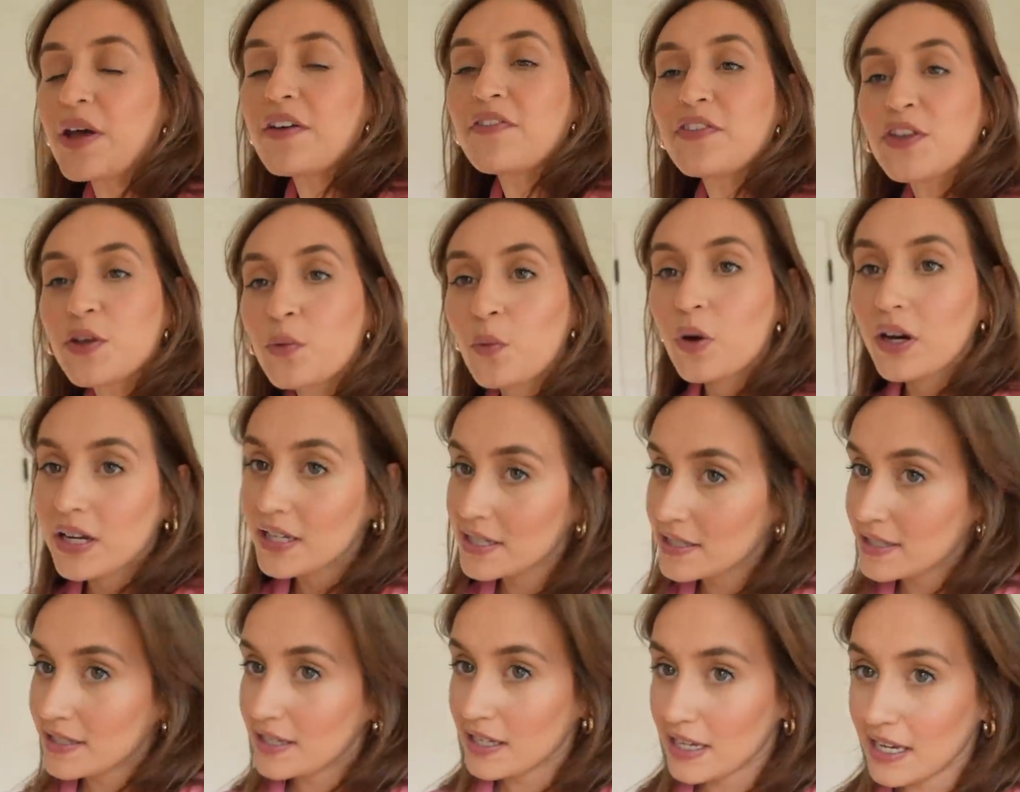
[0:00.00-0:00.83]
If you want to
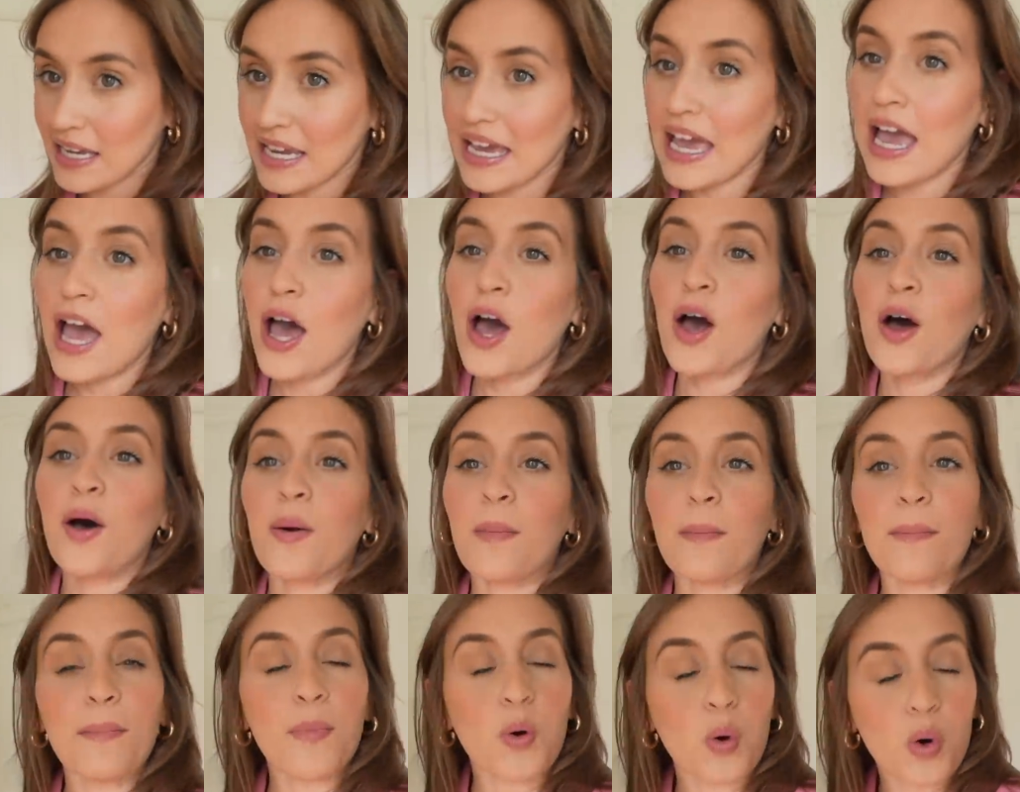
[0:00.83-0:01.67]
see
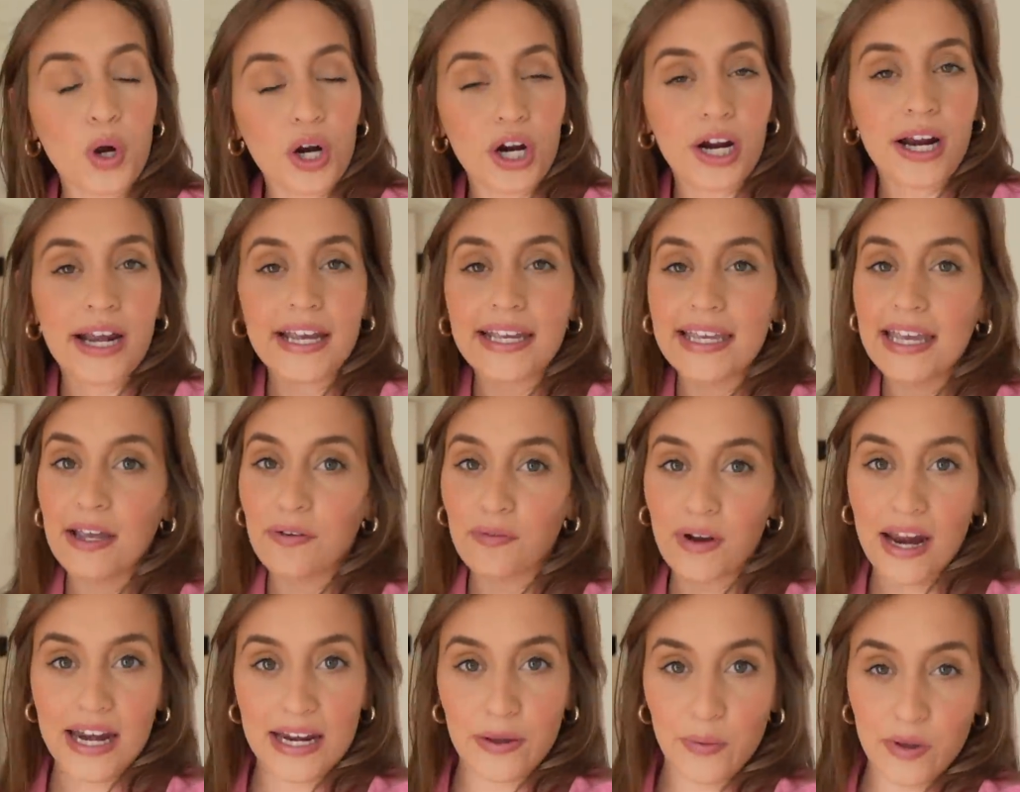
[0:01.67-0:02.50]
more Get
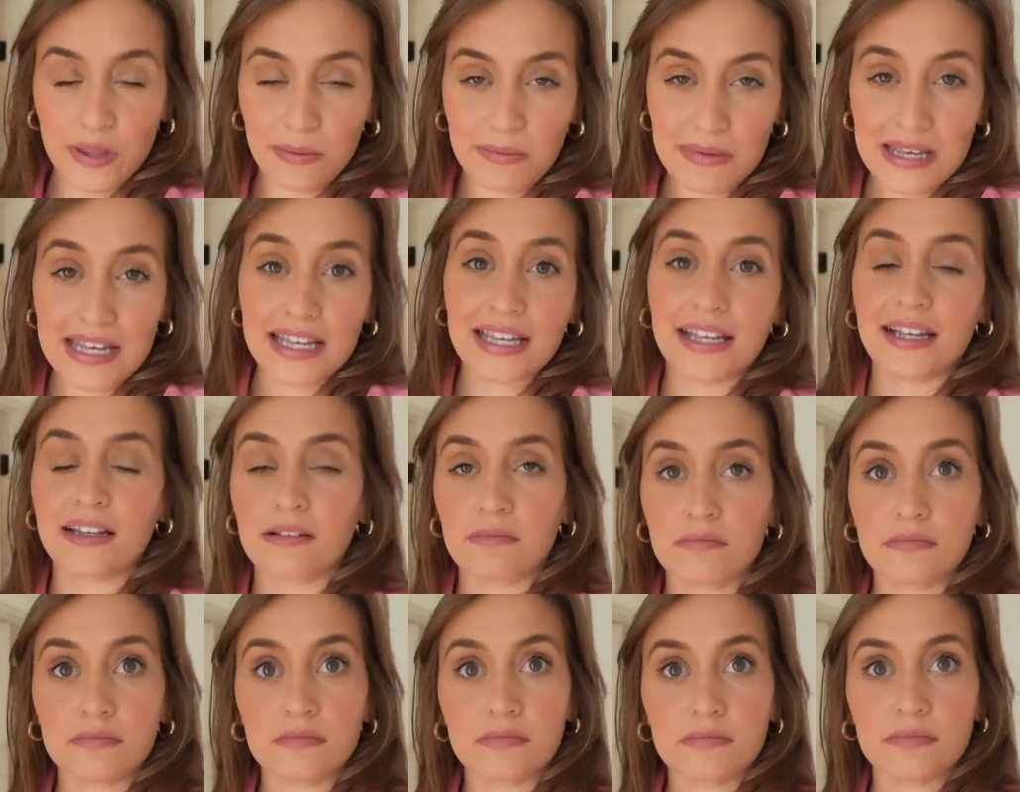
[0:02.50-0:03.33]
Ready With Me,
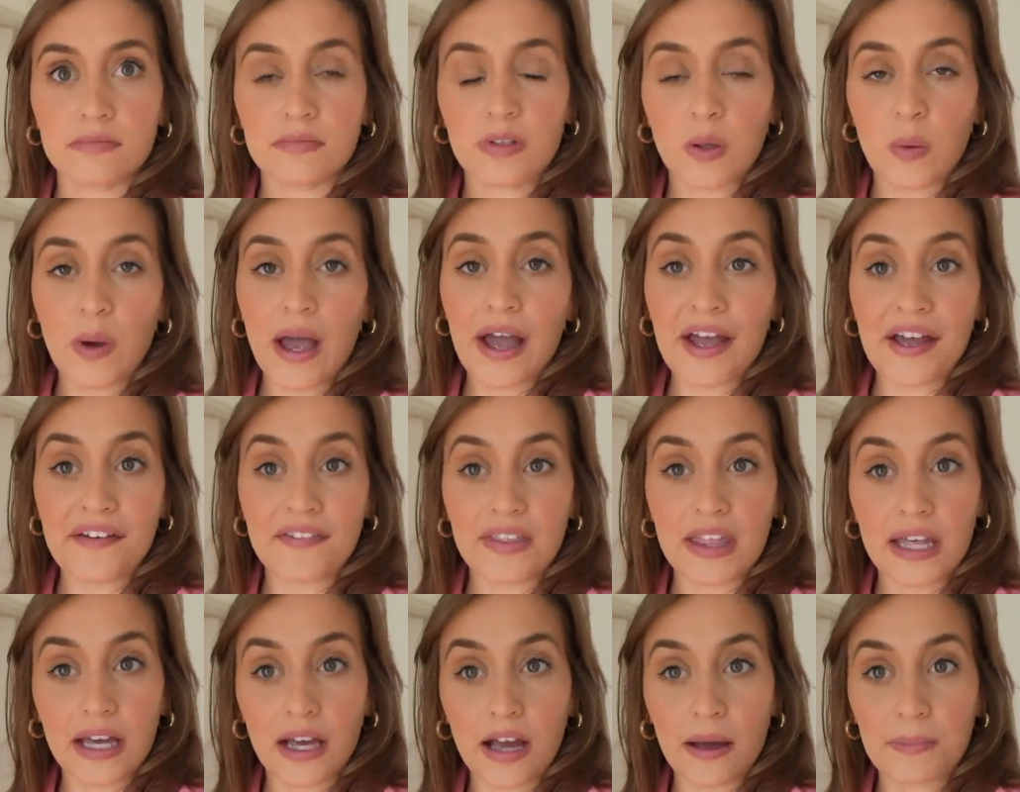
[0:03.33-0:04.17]
I have
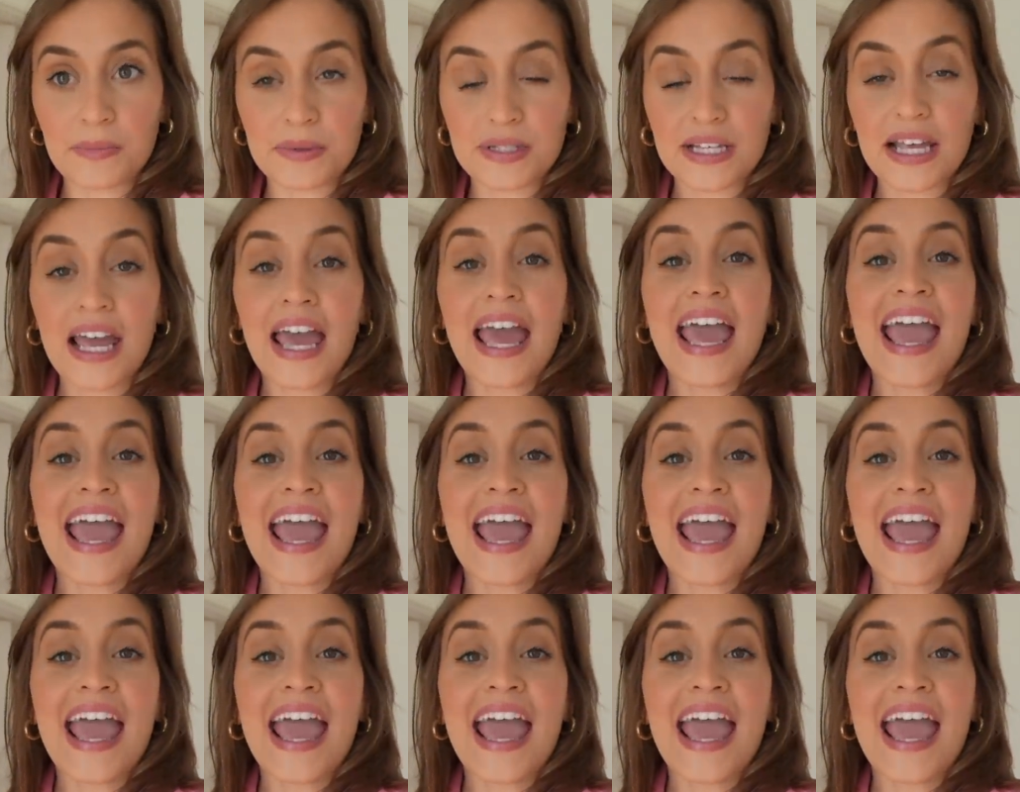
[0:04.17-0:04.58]
the hiccups.